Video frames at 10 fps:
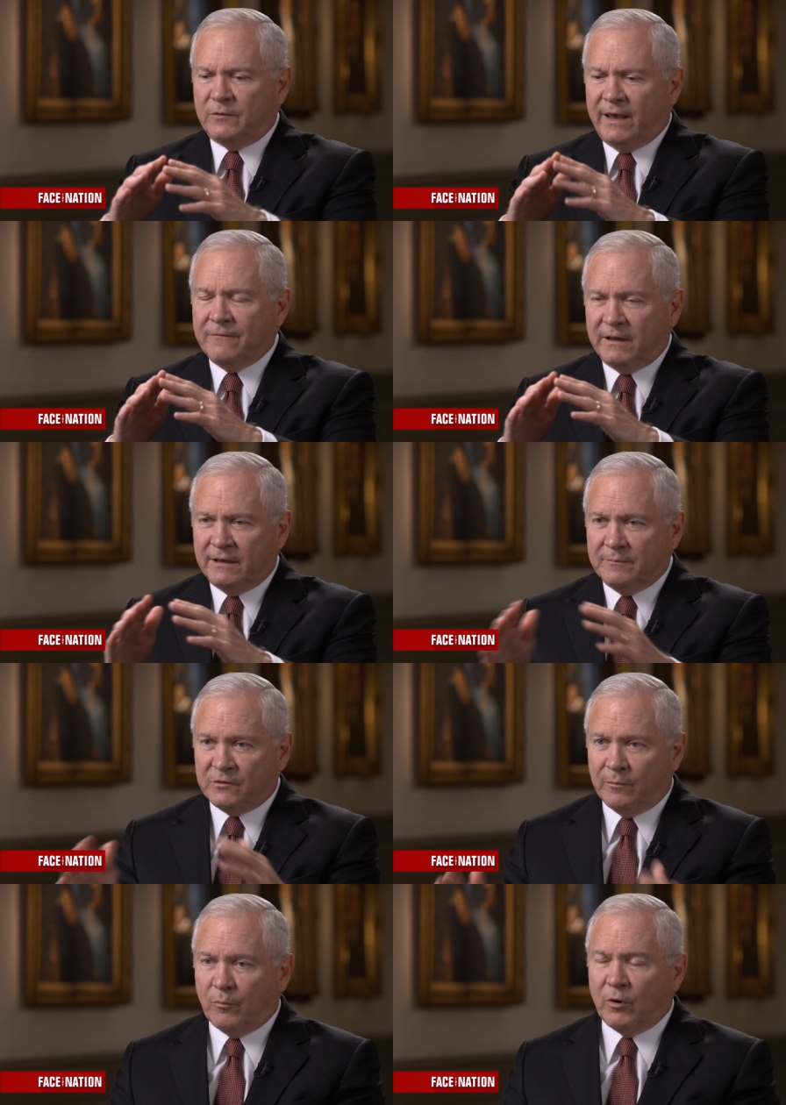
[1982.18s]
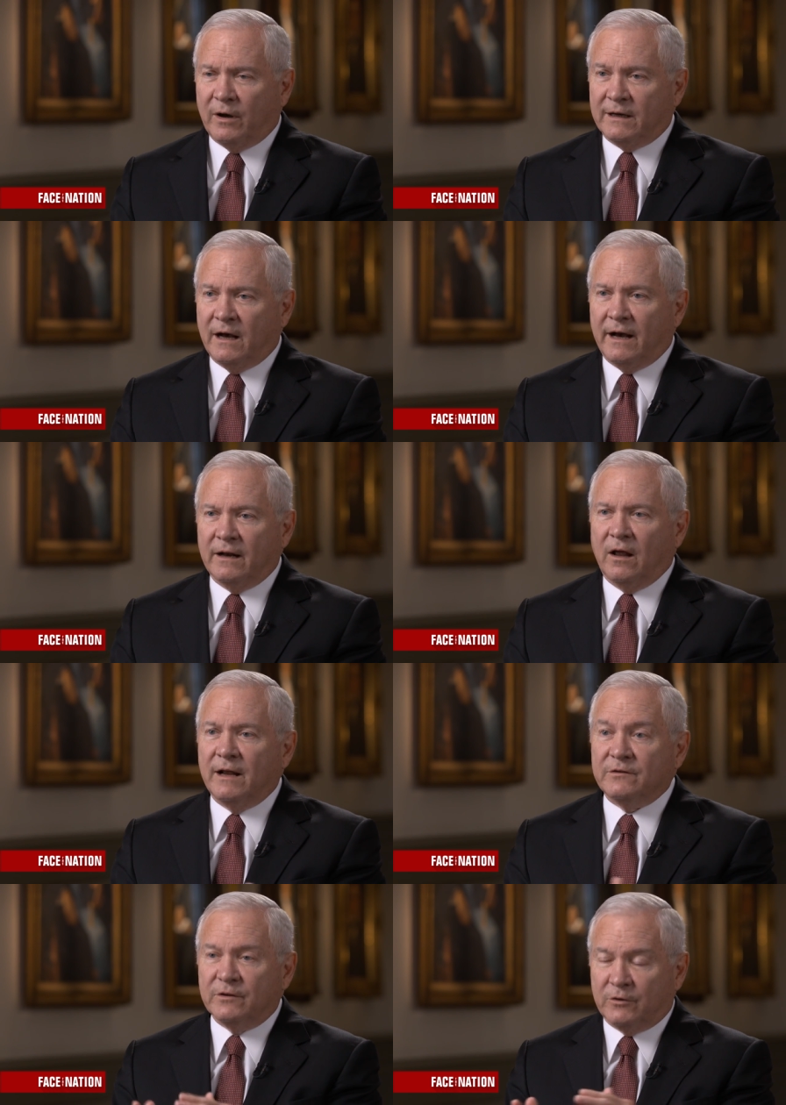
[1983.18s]
giving them some broad
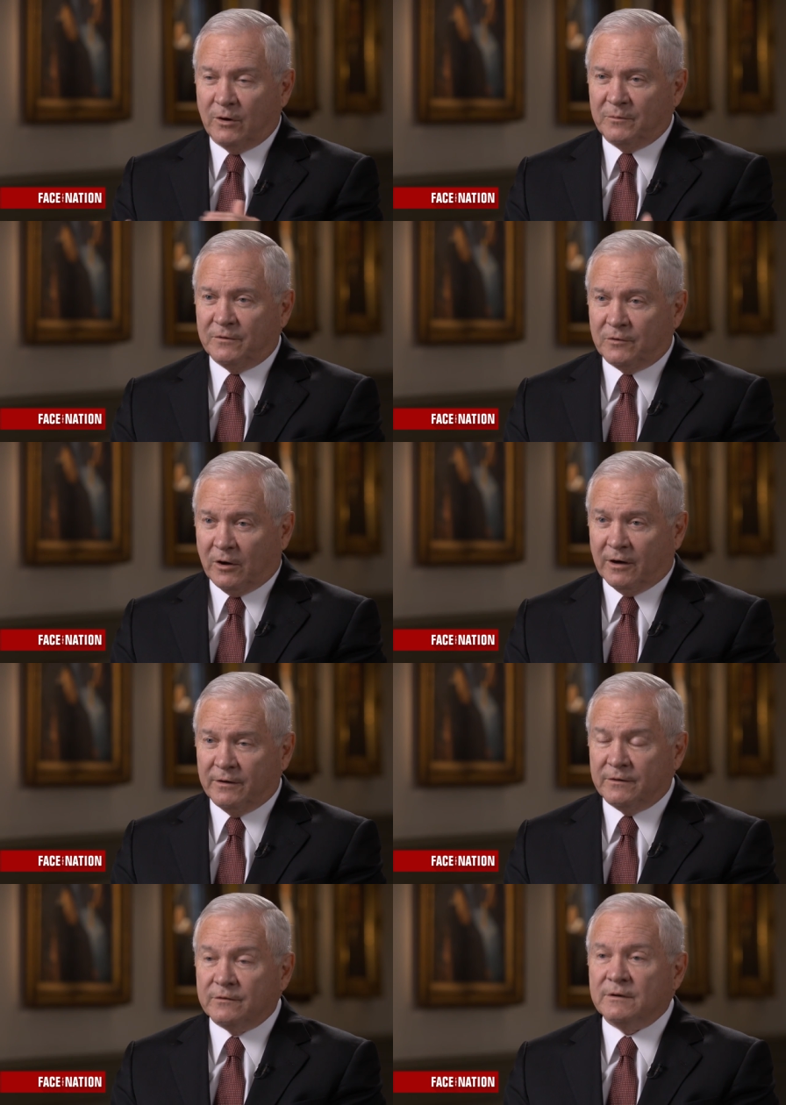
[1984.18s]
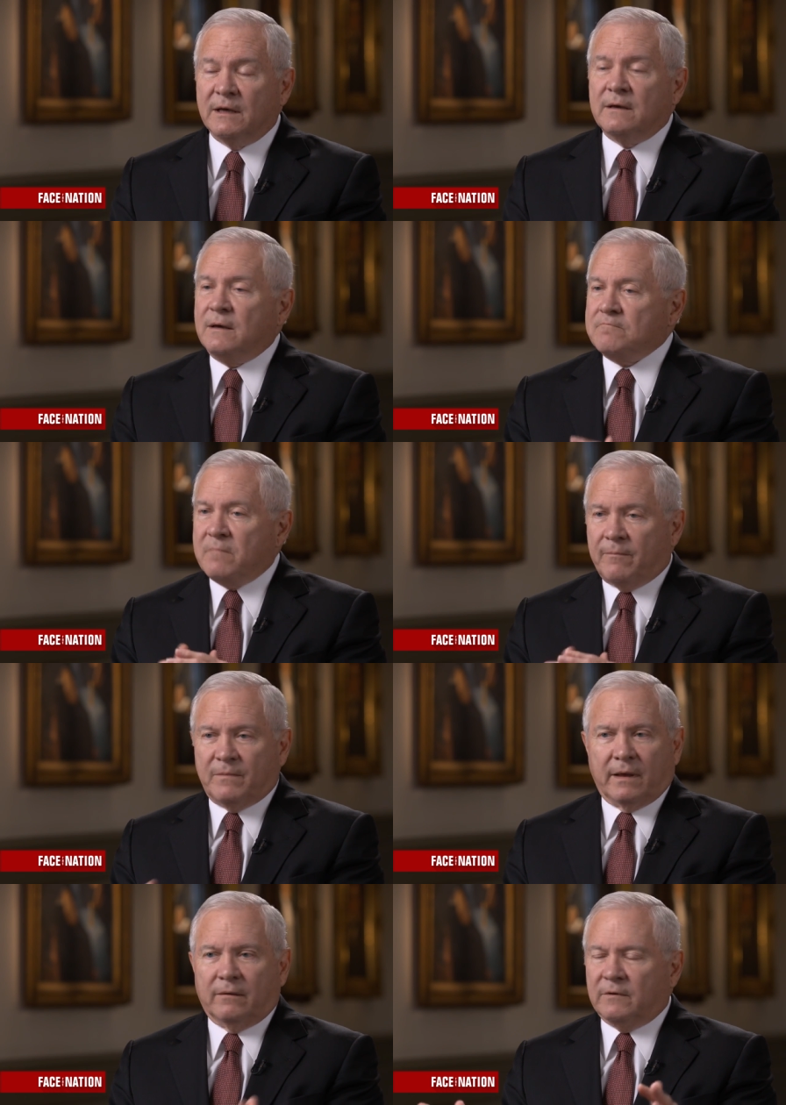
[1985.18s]
guidelines in terms of targets,
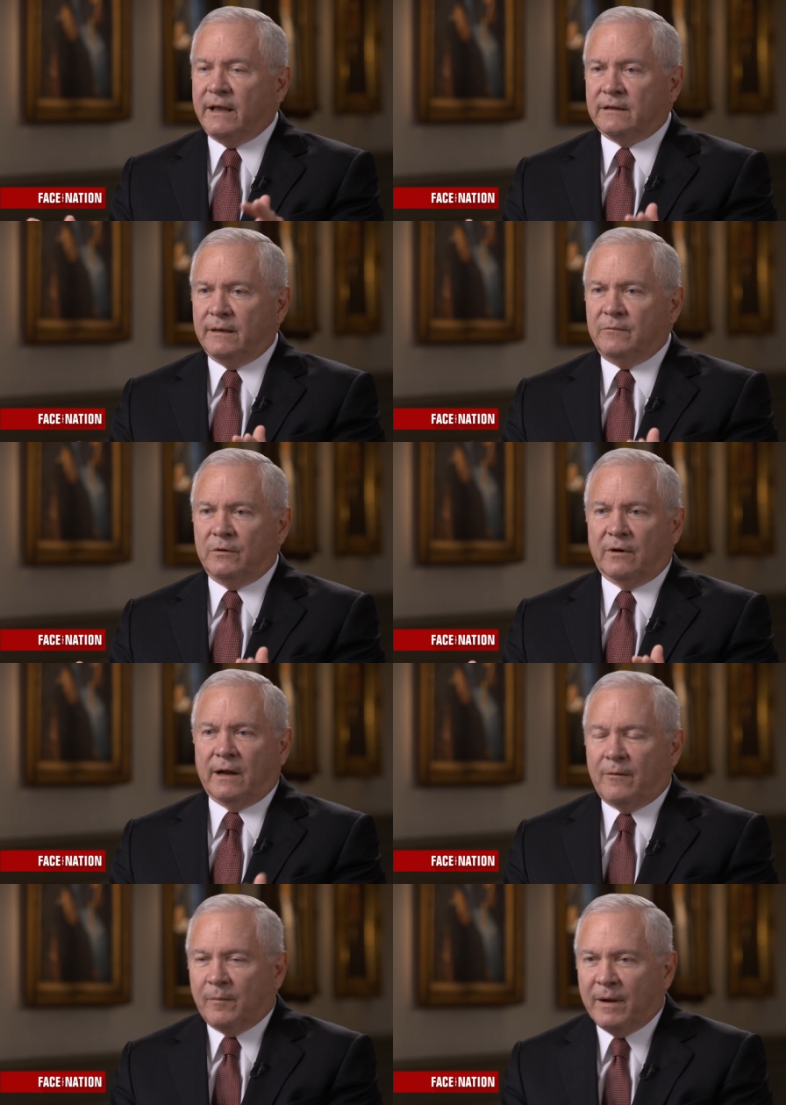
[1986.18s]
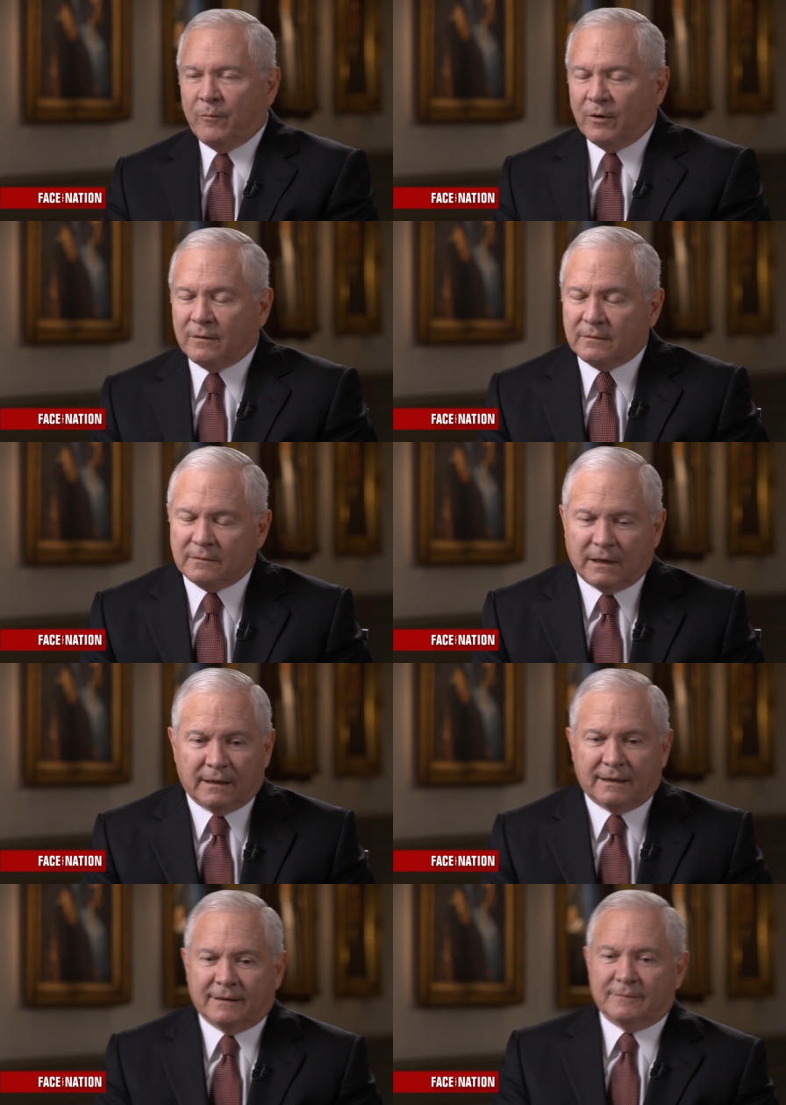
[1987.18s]
let them do it. I remember
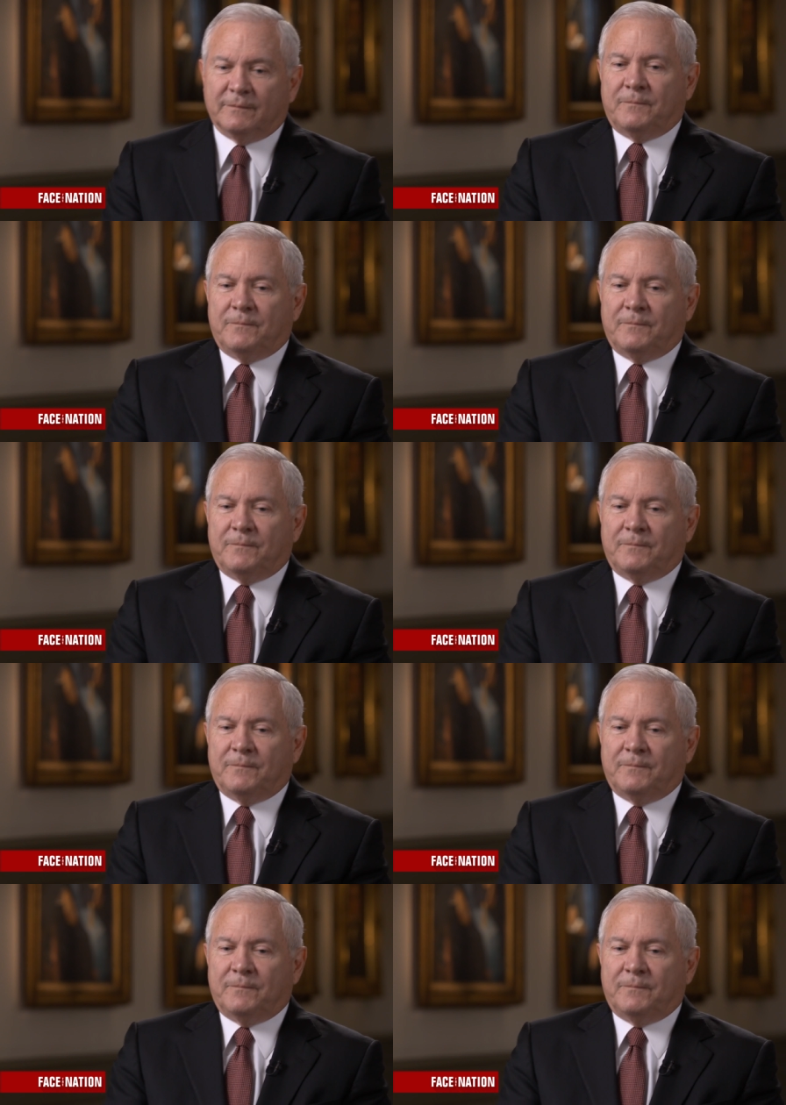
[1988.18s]
uh,